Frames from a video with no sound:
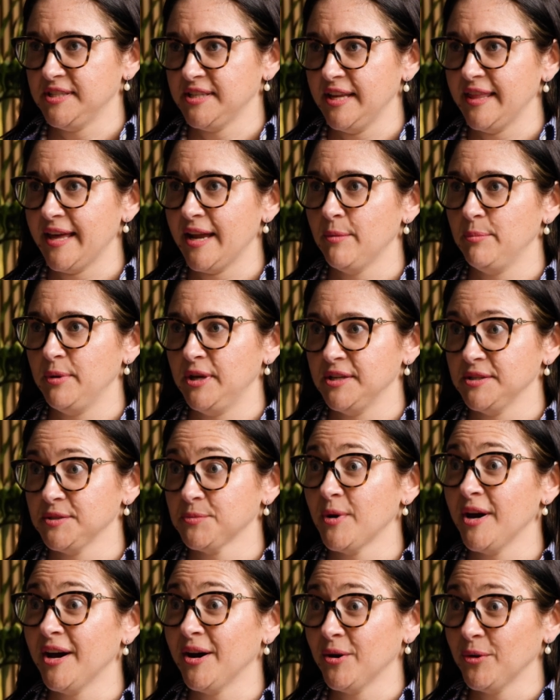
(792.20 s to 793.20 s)
see that a bit as
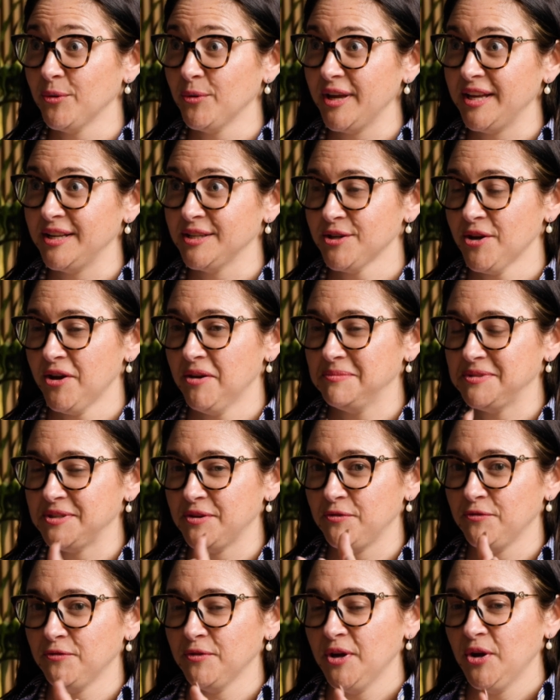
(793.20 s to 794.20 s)
well, in terms
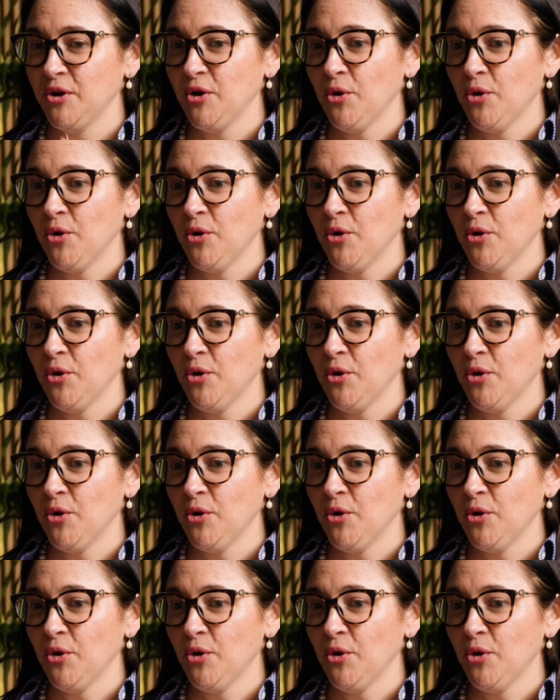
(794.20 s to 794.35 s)
of